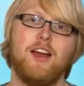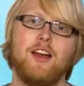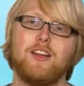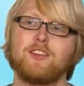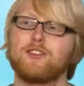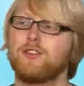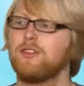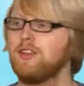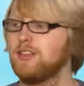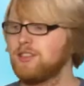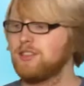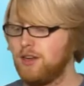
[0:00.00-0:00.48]

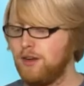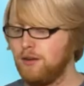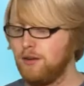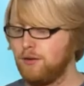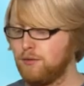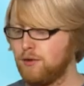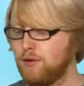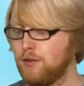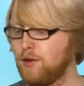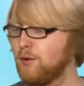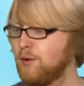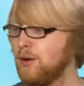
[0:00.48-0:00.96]
So let's head
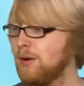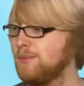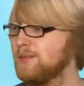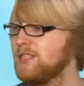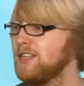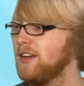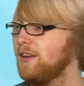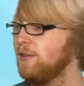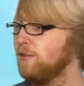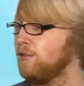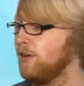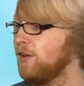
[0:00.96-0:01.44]
over to their
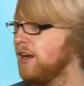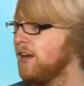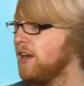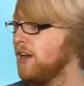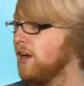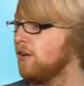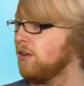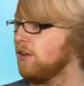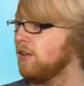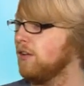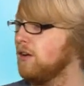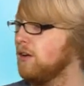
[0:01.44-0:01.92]
website and find
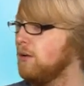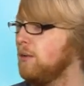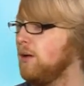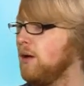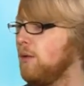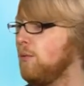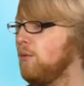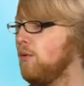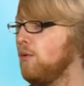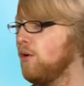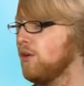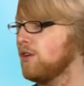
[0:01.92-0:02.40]
out a little
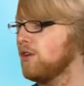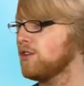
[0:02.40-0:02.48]
bit more.